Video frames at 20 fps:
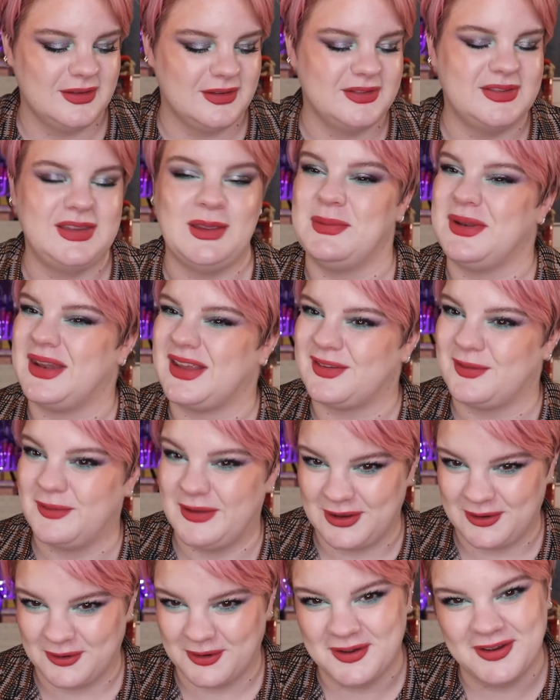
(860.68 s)
see my next
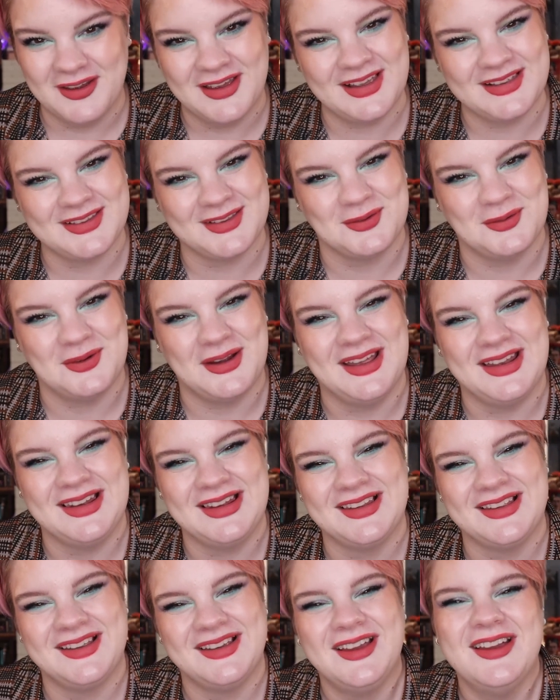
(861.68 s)
video as well.
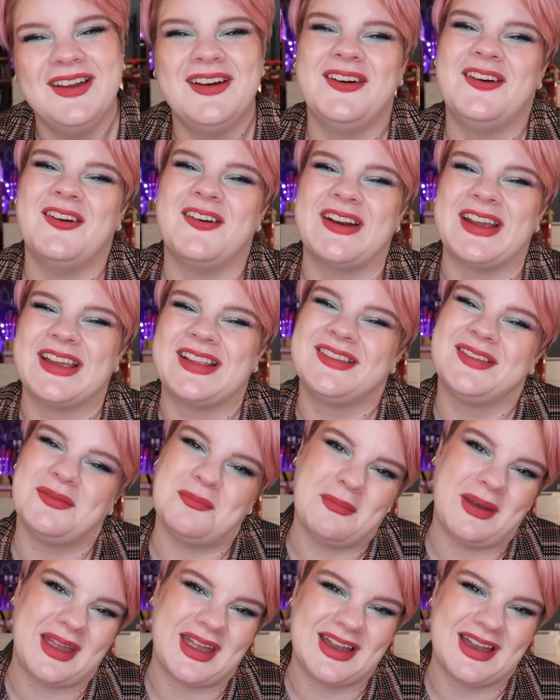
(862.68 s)
Alright, bye